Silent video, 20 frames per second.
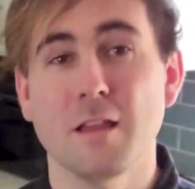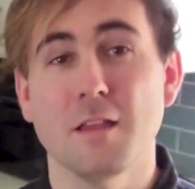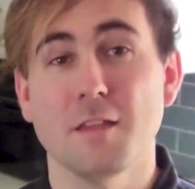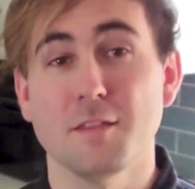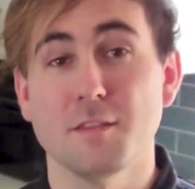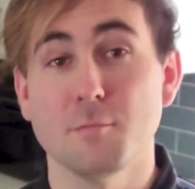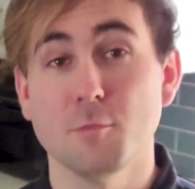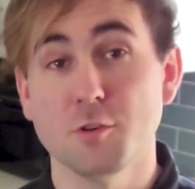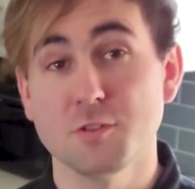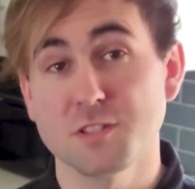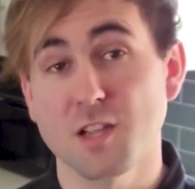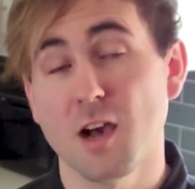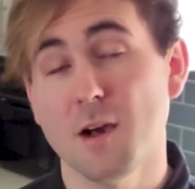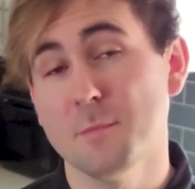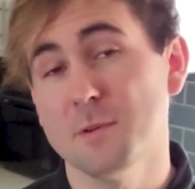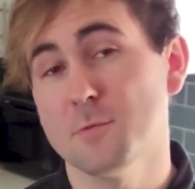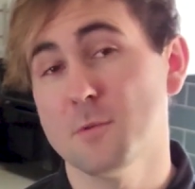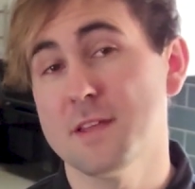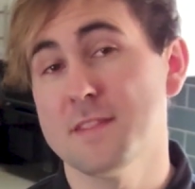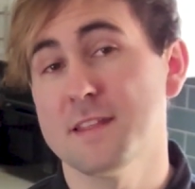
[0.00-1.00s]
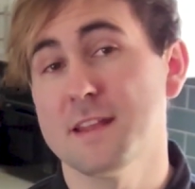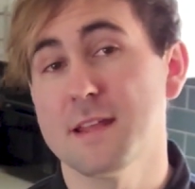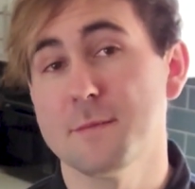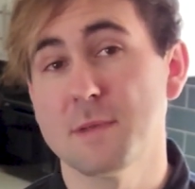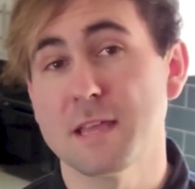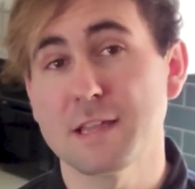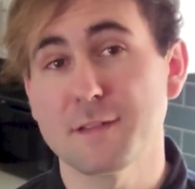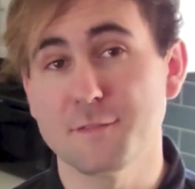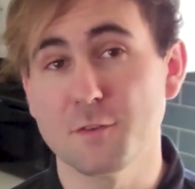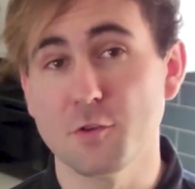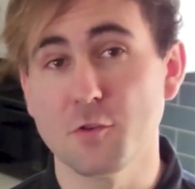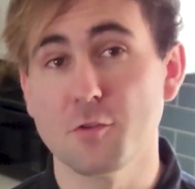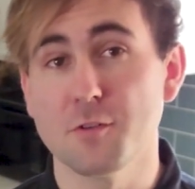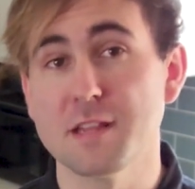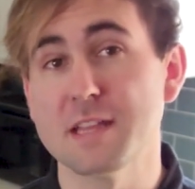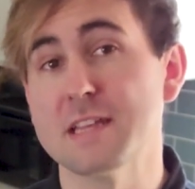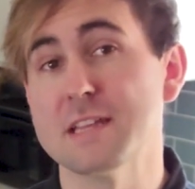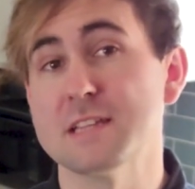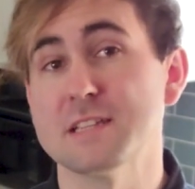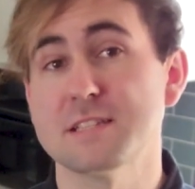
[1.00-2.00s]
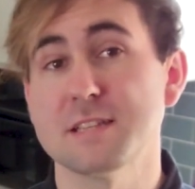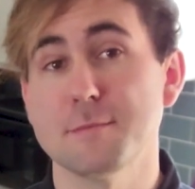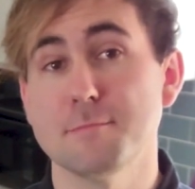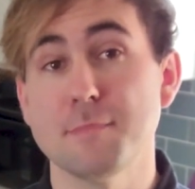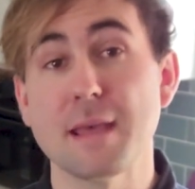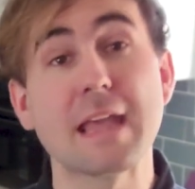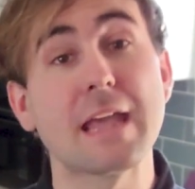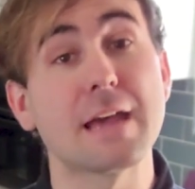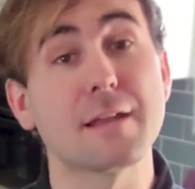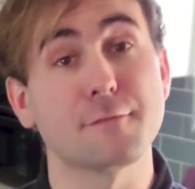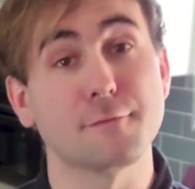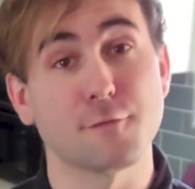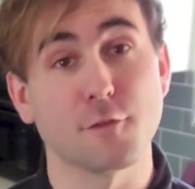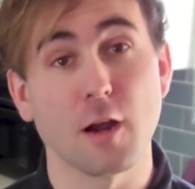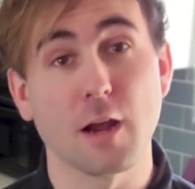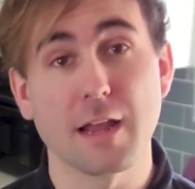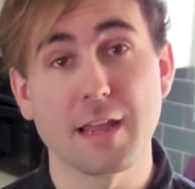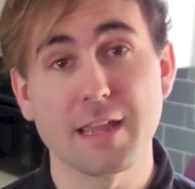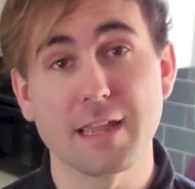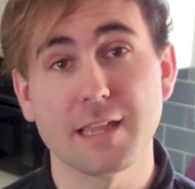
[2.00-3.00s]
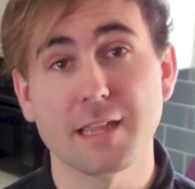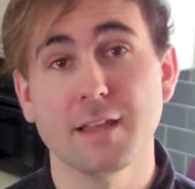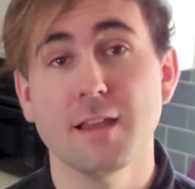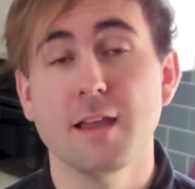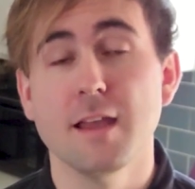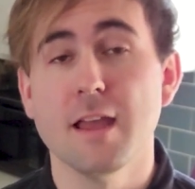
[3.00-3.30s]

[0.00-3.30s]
The most common way that I make food is pan frying.